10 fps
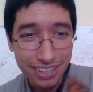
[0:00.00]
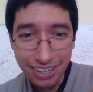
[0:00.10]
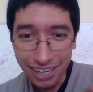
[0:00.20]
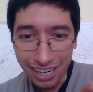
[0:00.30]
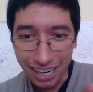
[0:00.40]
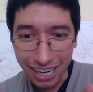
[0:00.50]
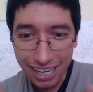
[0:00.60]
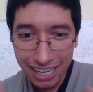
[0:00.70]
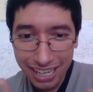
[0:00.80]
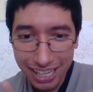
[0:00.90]
Ah, oh,
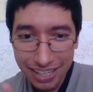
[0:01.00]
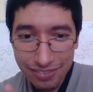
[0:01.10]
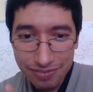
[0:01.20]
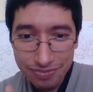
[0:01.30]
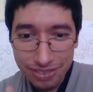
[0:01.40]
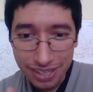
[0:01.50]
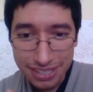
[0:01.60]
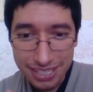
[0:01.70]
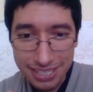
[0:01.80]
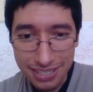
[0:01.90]

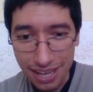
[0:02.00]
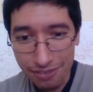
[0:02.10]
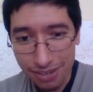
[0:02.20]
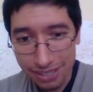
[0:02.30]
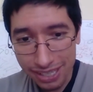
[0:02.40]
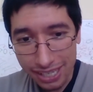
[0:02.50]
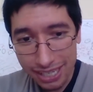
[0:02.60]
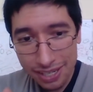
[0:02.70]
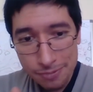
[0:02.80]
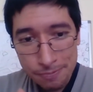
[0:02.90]
this is definitely.